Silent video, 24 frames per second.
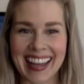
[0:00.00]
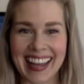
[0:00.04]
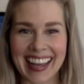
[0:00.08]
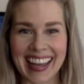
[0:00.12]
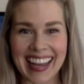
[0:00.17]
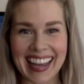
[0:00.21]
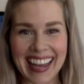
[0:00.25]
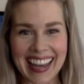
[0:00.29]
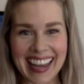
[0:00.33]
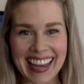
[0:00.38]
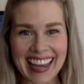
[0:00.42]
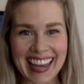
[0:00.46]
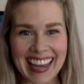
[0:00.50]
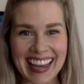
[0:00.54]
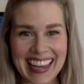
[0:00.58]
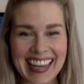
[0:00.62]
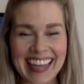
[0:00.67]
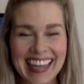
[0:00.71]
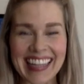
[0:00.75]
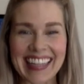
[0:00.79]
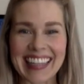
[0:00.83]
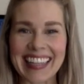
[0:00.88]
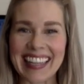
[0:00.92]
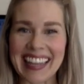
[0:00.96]
Hey,
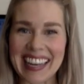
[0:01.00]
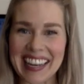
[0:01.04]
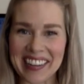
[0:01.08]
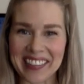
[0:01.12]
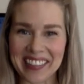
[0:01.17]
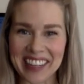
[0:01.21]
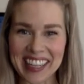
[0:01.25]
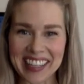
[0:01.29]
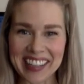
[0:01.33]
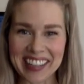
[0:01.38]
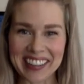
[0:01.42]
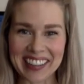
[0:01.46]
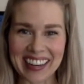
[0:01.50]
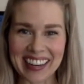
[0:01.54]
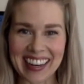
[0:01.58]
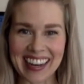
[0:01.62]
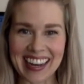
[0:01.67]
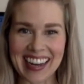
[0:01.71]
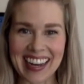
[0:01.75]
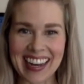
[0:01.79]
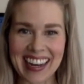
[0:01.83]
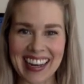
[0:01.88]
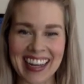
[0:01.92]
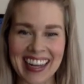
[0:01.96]

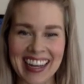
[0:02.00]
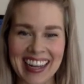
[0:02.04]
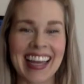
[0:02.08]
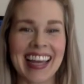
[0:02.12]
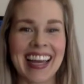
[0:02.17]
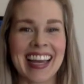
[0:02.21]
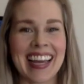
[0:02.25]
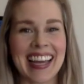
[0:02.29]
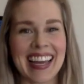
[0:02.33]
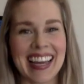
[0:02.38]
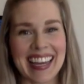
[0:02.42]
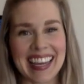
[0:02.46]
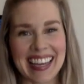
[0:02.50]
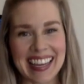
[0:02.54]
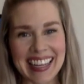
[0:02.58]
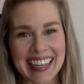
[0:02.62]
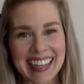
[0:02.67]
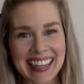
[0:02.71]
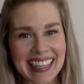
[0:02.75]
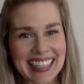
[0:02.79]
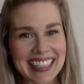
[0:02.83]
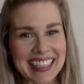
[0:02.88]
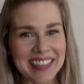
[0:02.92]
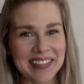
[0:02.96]
tervetuloa! In
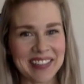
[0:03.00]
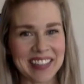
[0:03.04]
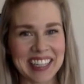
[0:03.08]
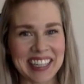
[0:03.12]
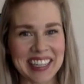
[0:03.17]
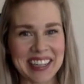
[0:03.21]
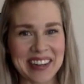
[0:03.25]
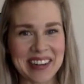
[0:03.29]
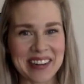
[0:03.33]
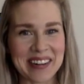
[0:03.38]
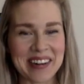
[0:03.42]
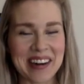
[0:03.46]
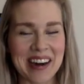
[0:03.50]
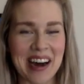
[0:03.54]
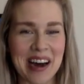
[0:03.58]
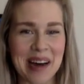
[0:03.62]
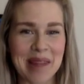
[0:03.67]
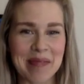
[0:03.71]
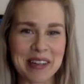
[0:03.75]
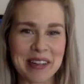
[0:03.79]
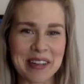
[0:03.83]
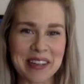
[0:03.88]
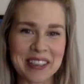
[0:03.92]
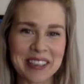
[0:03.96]
this video, I'm
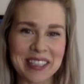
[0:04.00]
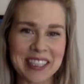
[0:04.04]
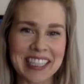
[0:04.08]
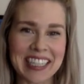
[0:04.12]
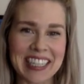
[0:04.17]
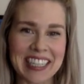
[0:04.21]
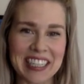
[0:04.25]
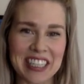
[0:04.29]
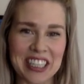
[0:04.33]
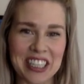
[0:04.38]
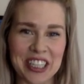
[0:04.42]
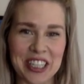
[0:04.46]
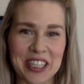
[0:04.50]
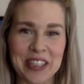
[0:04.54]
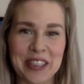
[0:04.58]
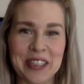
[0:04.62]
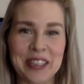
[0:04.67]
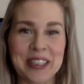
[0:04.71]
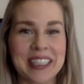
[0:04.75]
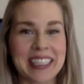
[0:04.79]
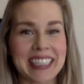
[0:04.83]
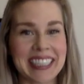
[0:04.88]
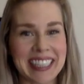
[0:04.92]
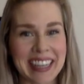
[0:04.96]
going to teach you
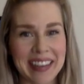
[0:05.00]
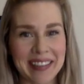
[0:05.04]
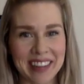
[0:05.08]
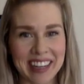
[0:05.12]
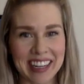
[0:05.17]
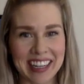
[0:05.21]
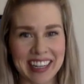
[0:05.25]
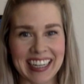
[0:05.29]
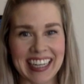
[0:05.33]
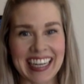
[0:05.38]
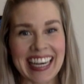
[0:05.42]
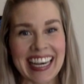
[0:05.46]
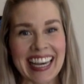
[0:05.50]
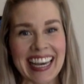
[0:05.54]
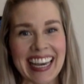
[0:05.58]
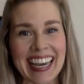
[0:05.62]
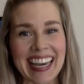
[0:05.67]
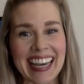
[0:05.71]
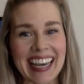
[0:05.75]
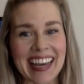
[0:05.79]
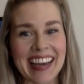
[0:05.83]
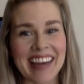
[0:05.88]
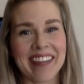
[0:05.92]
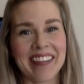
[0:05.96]
seven
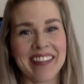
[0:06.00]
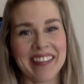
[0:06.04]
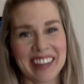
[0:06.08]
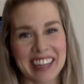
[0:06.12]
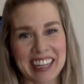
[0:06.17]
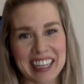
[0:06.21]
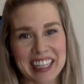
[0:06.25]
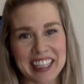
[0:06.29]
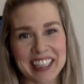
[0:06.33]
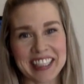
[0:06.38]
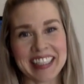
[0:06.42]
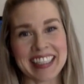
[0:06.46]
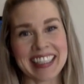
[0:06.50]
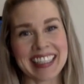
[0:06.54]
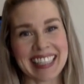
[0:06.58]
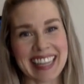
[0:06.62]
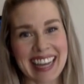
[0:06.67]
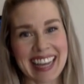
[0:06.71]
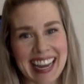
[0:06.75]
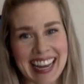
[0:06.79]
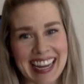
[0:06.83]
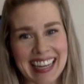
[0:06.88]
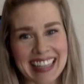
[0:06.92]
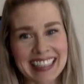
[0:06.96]
key Finnish
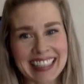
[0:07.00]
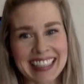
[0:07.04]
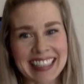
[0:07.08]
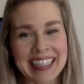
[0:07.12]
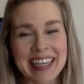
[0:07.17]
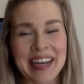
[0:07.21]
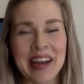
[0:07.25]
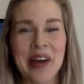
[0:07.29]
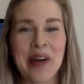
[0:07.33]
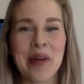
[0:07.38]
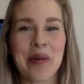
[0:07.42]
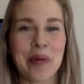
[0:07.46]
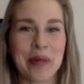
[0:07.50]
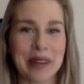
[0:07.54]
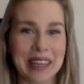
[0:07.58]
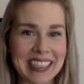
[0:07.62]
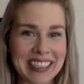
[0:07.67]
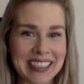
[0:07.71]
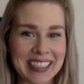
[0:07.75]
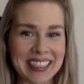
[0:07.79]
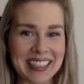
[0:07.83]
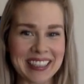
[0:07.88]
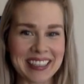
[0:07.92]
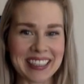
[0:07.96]
sayings, when
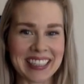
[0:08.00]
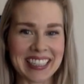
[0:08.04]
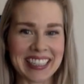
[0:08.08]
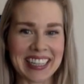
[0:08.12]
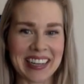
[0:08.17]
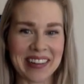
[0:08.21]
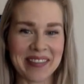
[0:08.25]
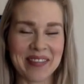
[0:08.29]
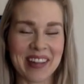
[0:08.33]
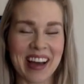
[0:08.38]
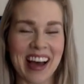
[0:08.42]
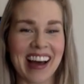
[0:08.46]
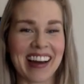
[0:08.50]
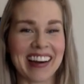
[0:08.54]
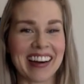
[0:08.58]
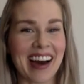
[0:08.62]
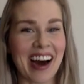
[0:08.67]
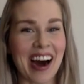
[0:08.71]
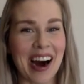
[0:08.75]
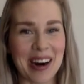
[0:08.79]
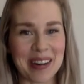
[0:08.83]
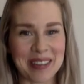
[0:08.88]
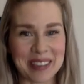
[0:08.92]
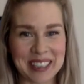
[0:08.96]
to use them and
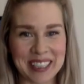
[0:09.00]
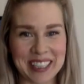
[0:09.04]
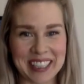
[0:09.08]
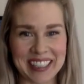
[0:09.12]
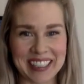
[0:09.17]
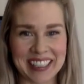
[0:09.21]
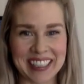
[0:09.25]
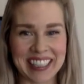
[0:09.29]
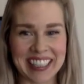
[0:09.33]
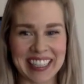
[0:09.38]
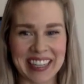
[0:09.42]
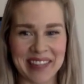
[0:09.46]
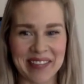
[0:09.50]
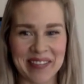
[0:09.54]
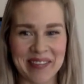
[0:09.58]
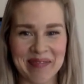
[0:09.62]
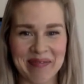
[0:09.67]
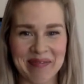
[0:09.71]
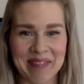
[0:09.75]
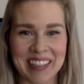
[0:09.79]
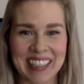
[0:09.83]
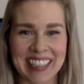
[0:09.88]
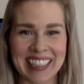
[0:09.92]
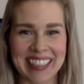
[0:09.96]
how to use them.
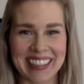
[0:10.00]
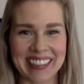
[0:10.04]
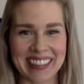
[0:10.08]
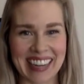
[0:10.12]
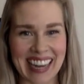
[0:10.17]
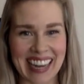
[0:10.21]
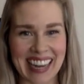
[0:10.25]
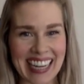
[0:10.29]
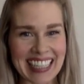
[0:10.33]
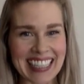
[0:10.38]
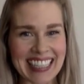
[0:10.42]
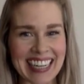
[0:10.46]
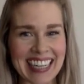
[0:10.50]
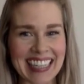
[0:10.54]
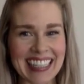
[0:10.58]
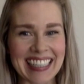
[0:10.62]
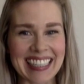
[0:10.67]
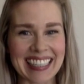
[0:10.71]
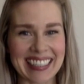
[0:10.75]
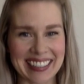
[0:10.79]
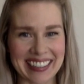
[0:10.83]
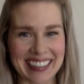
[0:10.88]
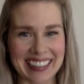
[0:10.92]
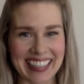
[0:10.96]
So let's get
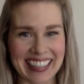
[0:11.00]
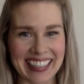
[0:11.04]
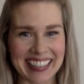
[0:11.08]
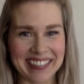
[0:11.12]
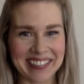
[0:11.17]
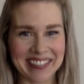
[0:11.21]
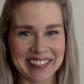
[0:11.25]
started.